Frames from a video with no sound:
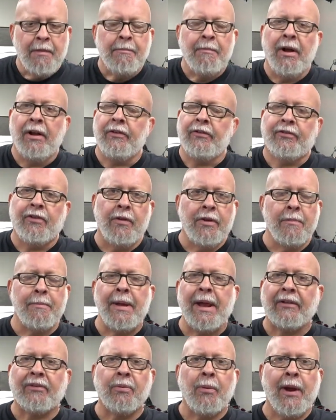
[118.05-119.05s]
But so the
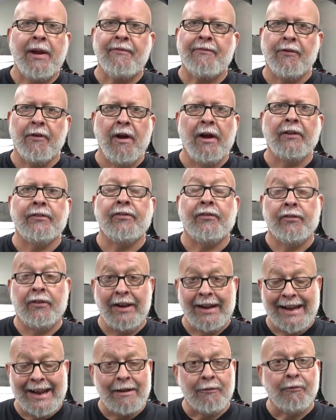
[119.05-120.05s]
best way for us
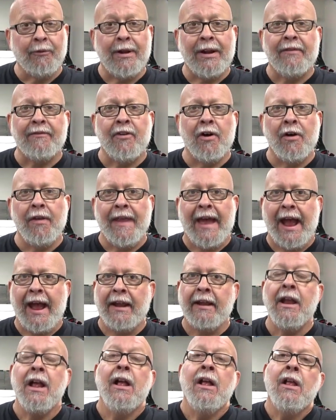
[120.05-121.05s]
to get rid of all
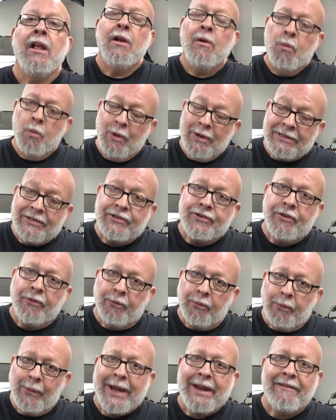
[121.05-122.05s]
that was to
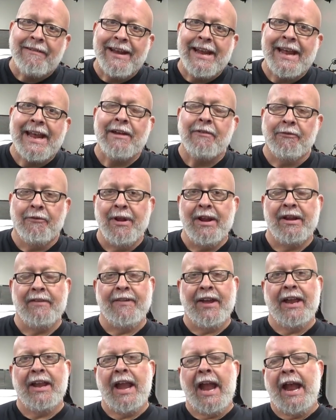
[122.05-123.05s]
really get rid of
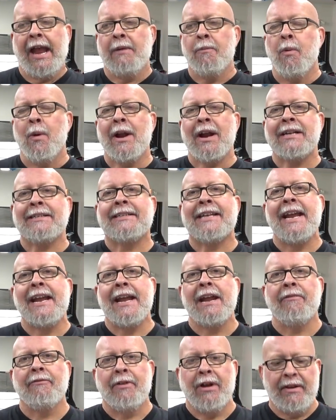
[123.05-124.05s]
it. And when I say
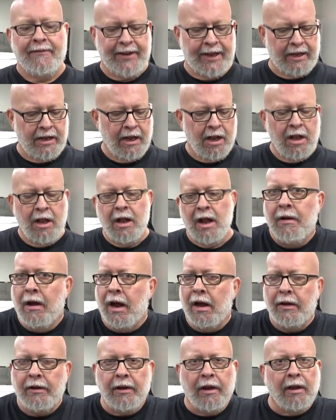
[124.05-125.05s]
get rid of it,
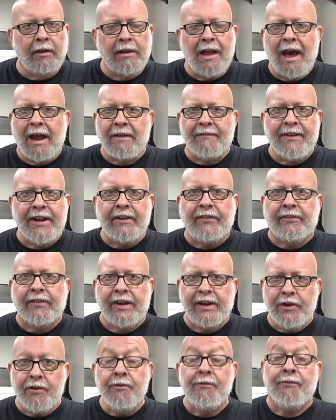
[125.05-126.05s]
a lot of
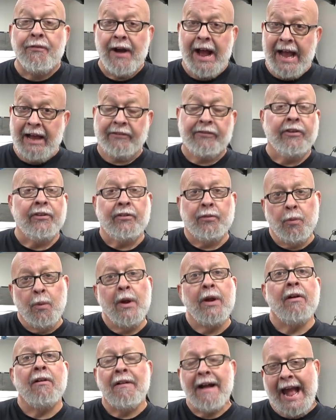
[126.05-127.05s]
ECU flashes
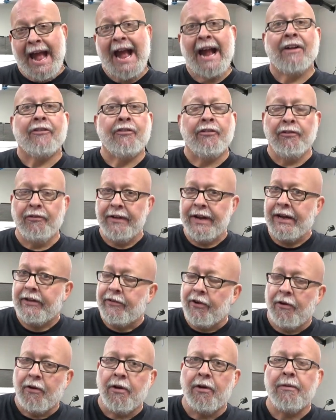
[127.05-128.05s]
will actually
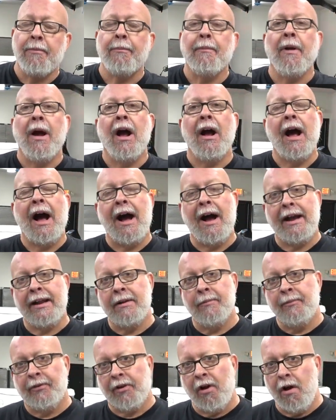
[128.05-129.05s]
turn
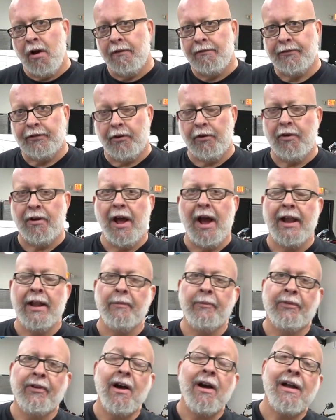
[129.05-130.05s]
items off, turn
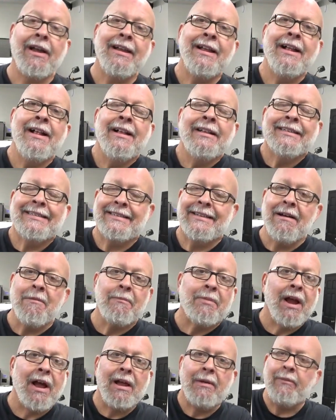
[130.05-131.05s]
items on.
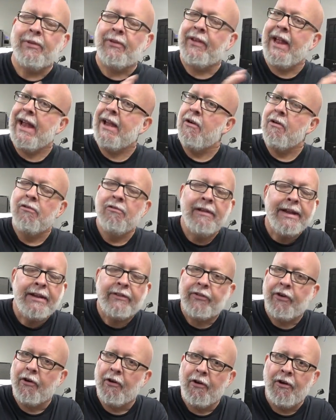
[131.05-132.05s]
Sometimes they only
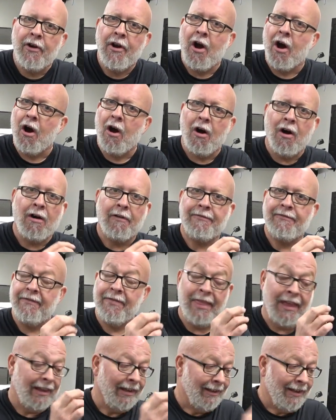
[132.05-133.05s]
turn off
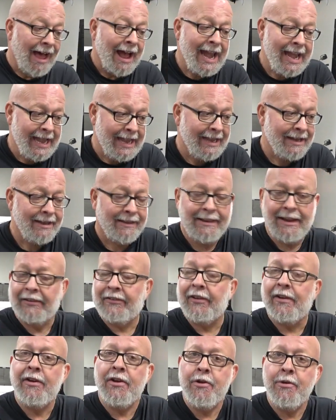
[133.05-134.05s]
the light
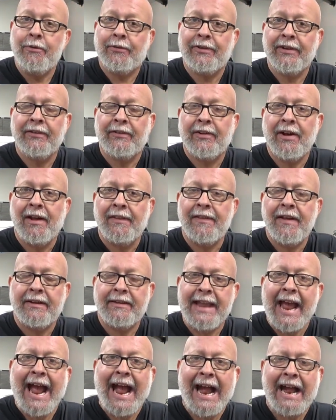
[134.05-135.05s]
that's a nuisance on the
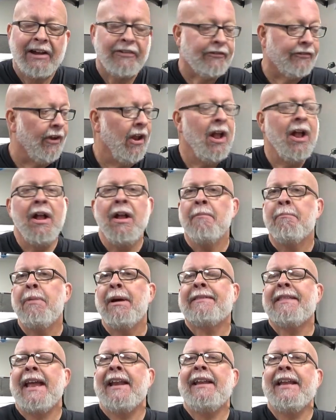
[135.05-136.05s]
dash,
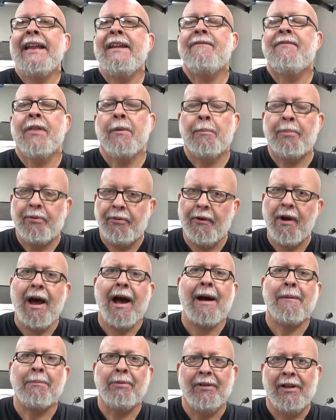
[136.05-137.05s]
but they leave the
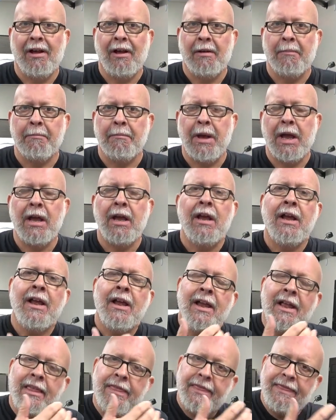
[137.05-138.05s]
problem
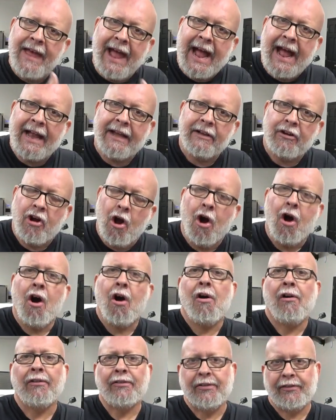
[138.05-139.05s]
that
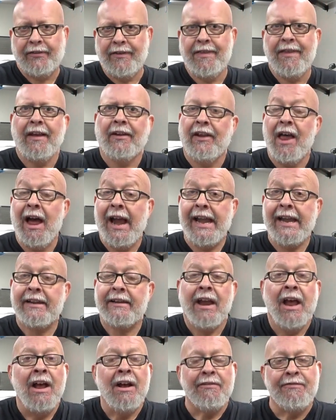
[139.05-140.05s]
caused the
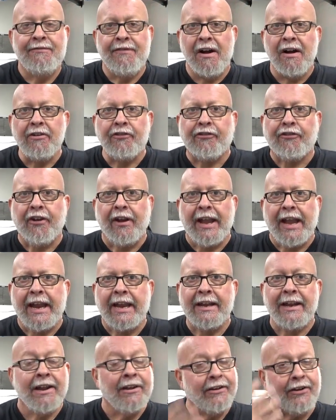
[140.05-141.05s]
light
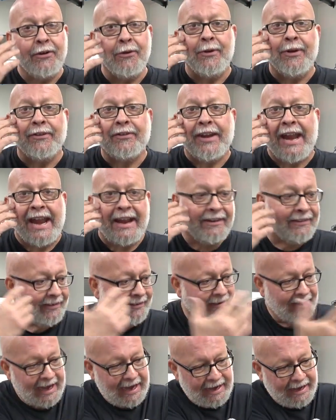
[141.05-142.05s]
functioning. You just can't
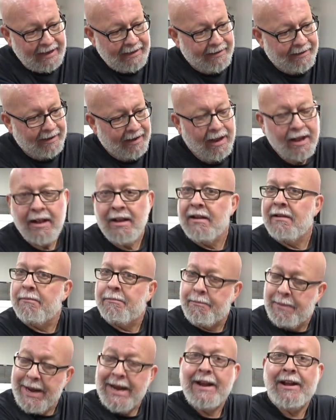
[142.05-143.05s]
see it
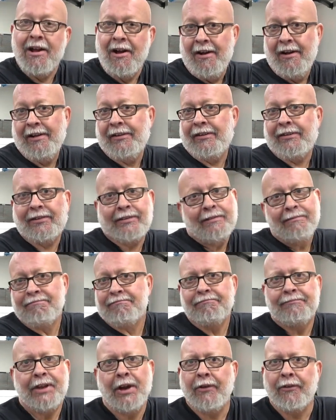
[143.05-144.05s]
because
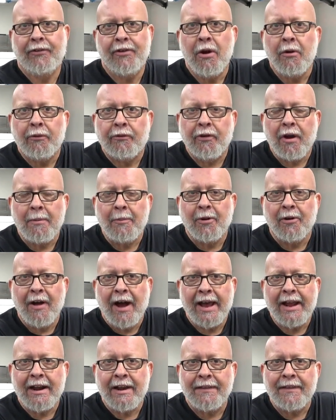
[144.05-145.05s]
there's no trouble
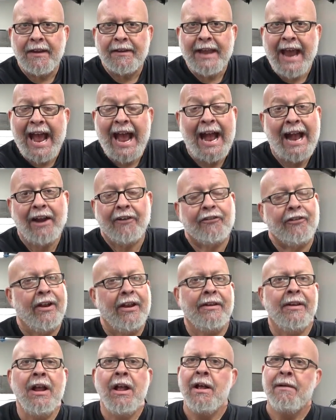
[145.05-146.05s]
light on the dash.
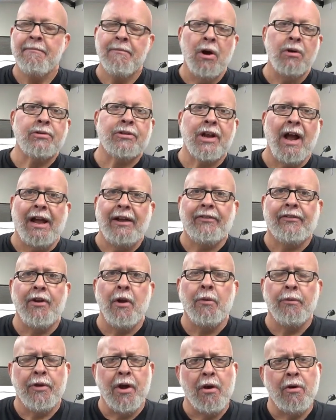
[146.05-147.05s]
And most guys
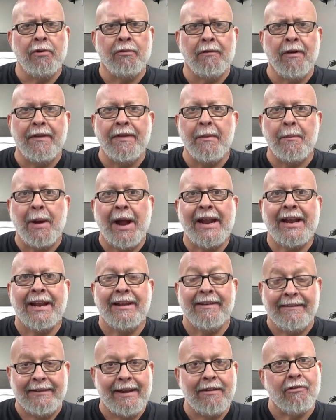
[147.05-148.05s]
don't know to run the bike
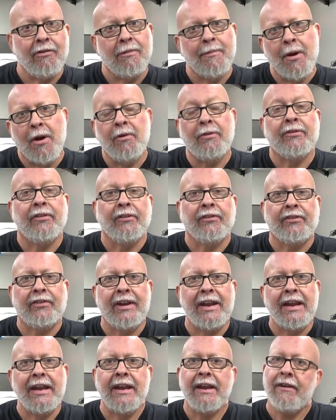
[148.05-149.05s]
in dealer mode to
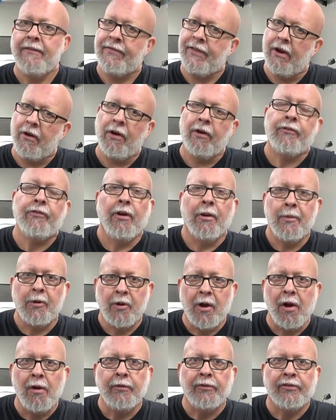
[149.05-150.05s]
see if there are trouble
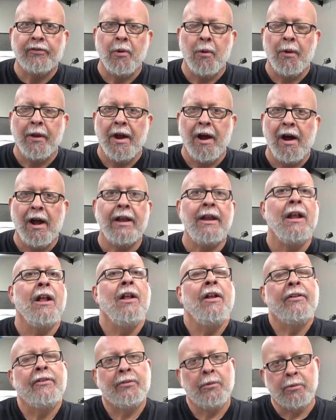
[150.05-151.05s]
codes going on.
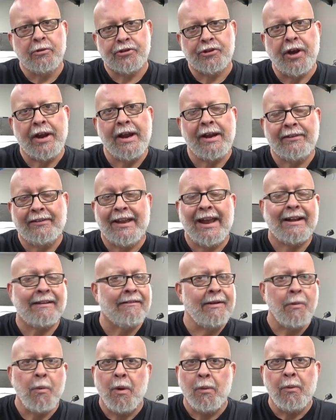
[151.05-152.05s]
So we'll show you
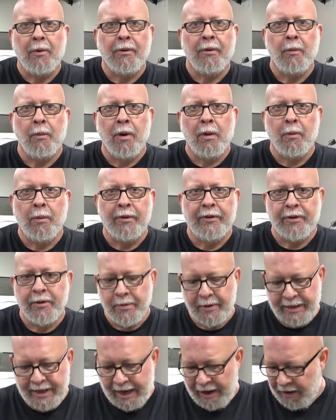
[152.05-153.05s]
exactly what we're
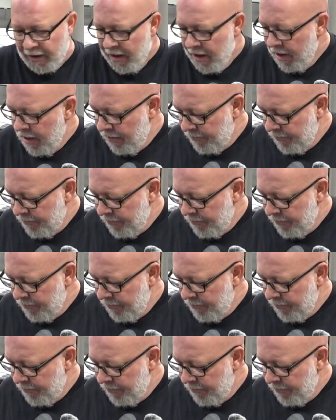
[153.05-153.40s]
doing there.